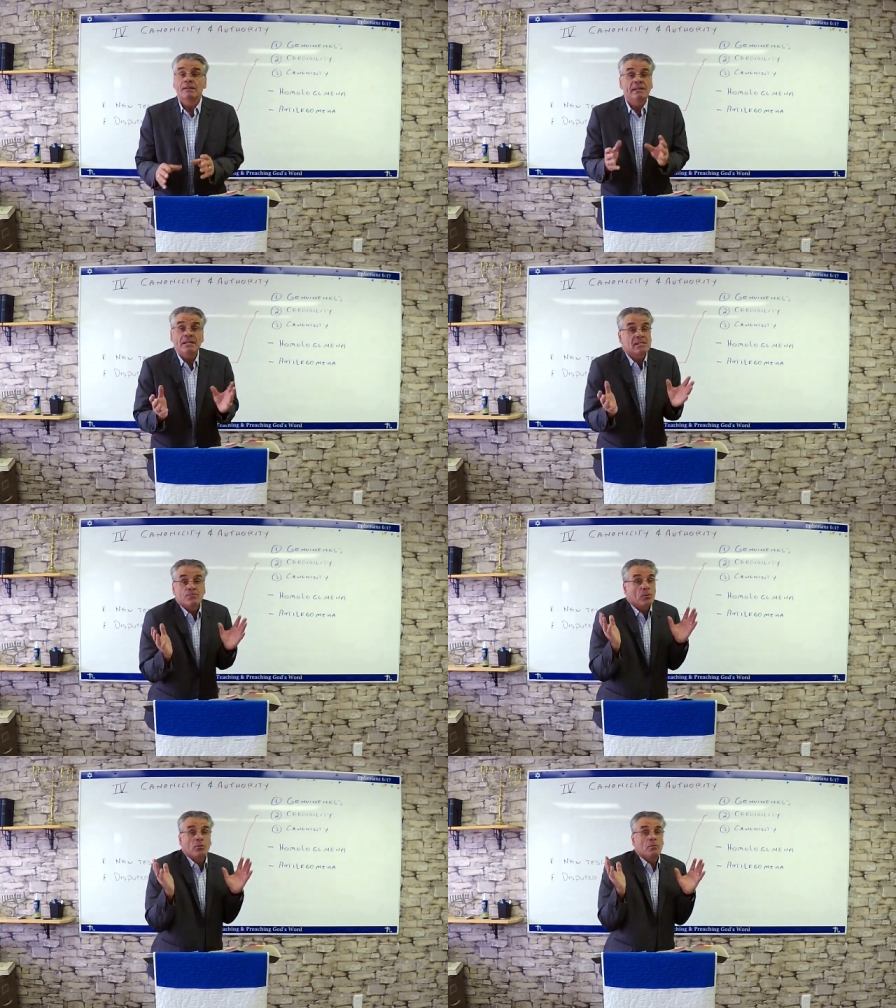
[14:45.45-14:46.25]
These,
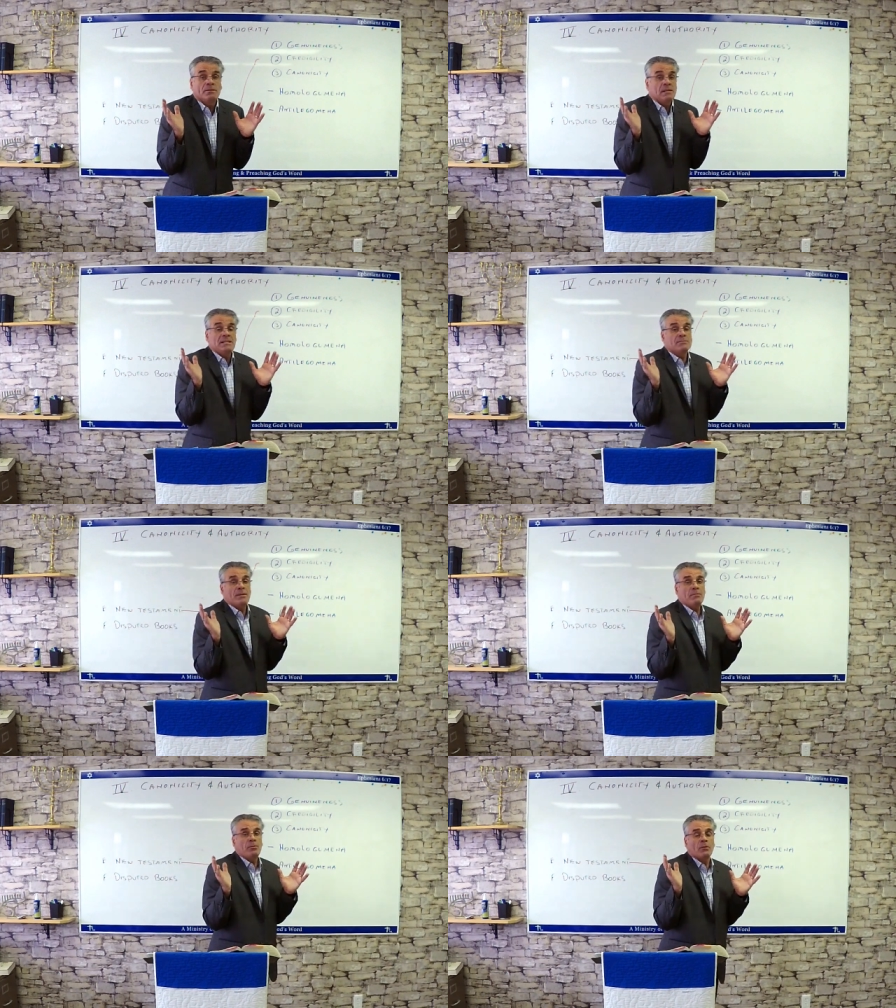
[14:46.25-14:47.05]
per, these
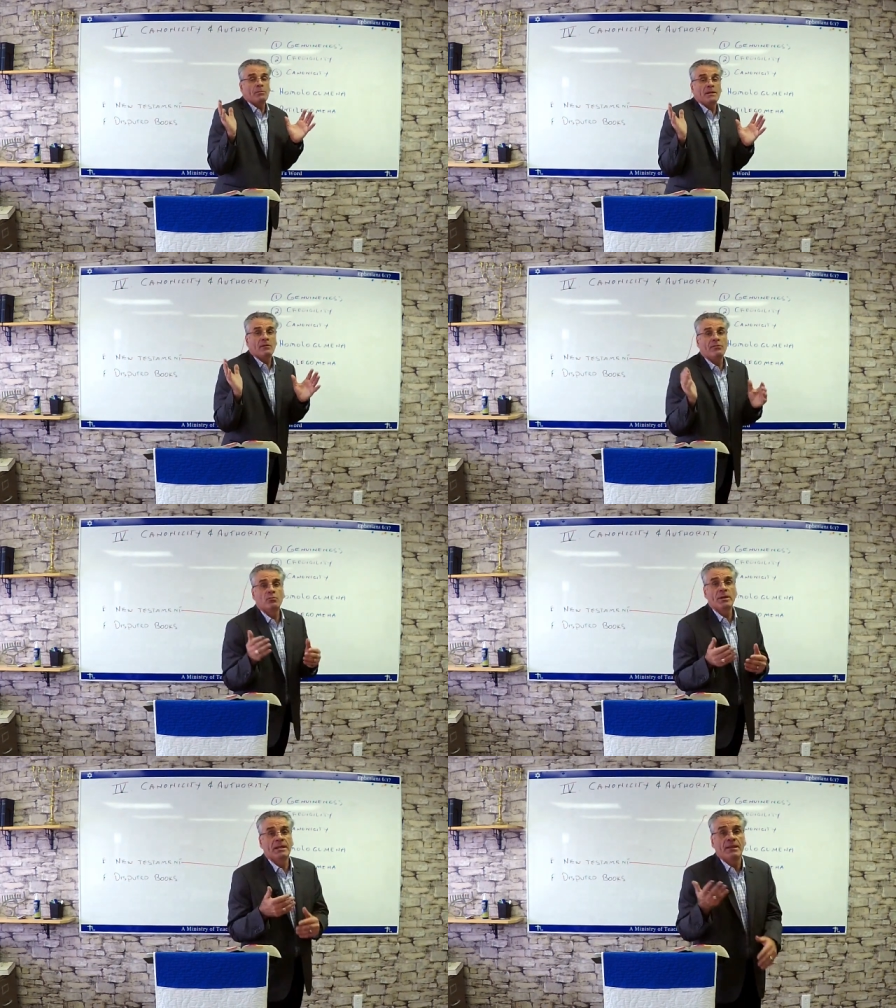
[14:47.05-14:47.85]
people, beloved,
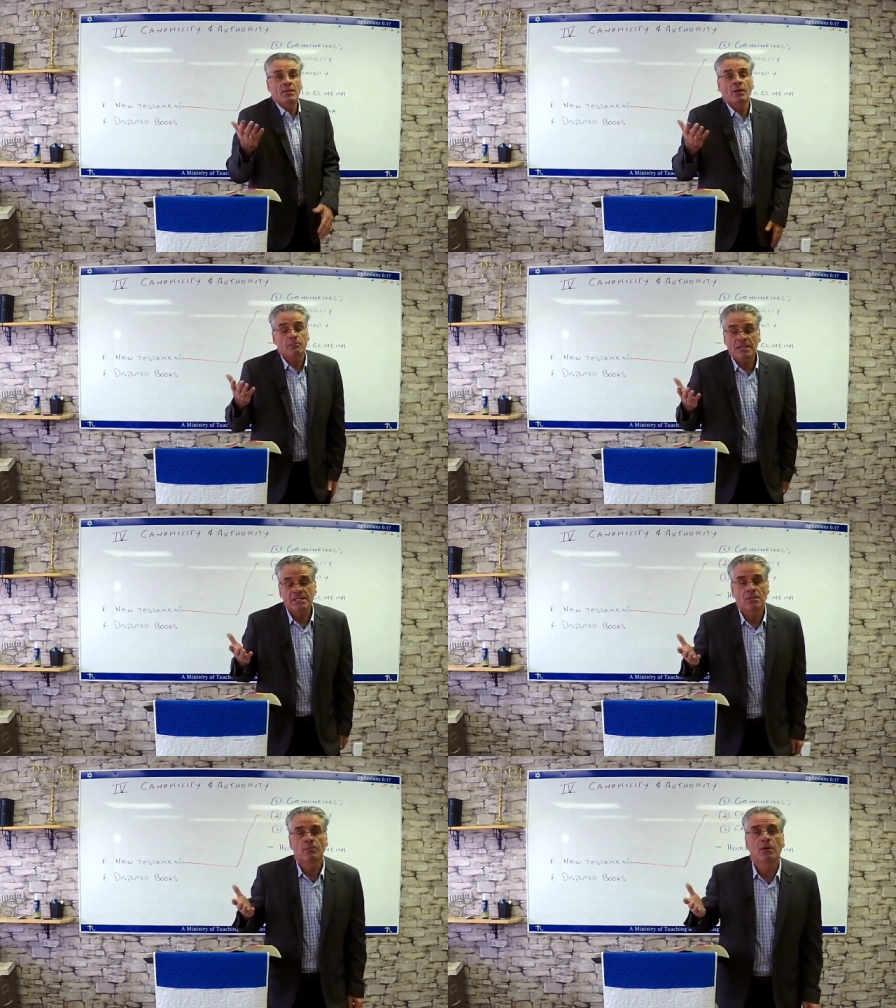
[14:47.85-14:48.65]
we cannot
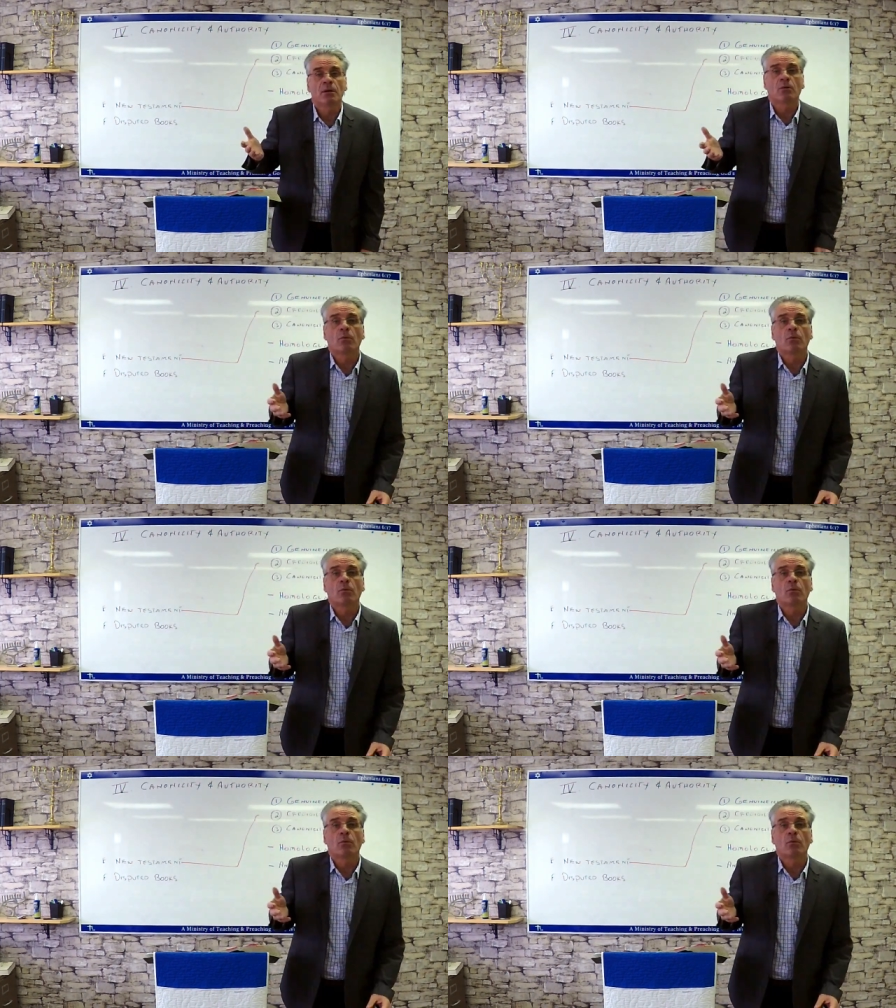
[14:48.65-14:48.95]
miss the mark.